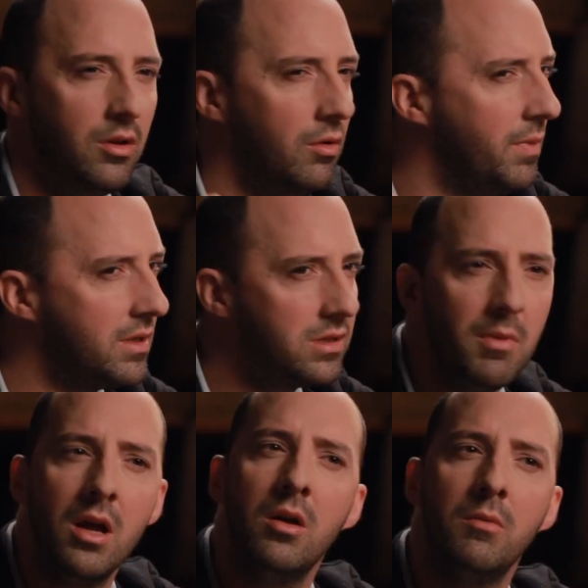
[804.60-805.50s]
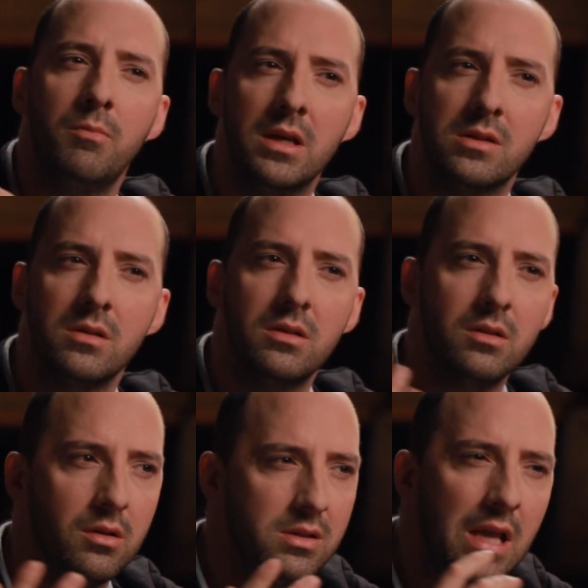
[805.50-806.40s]
you know, best smile, best
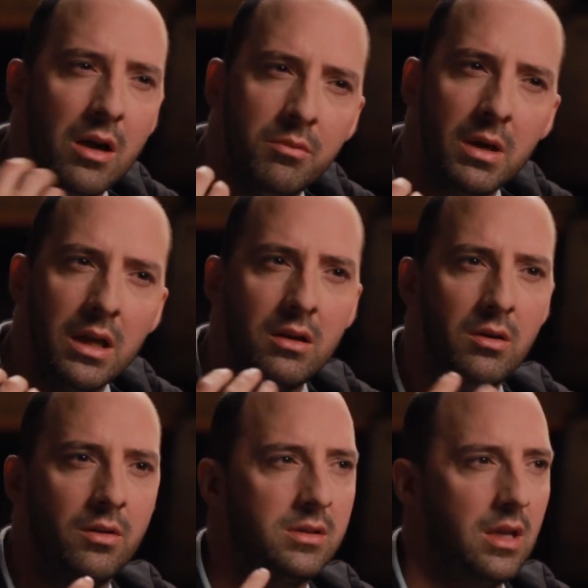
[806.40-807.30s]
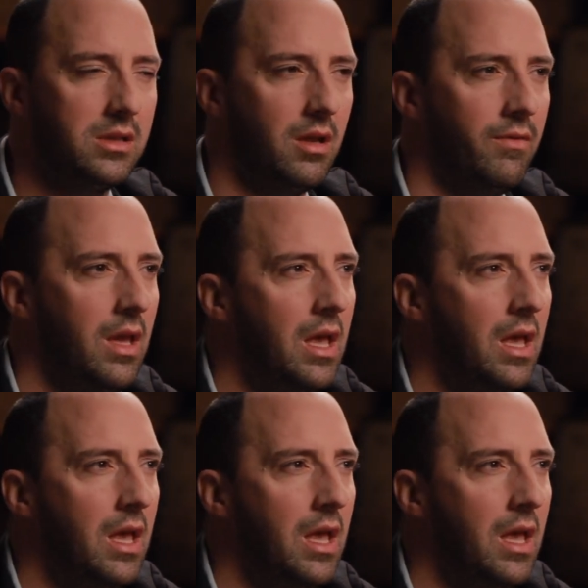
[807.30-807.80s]
soundbite, all this kind of stuff.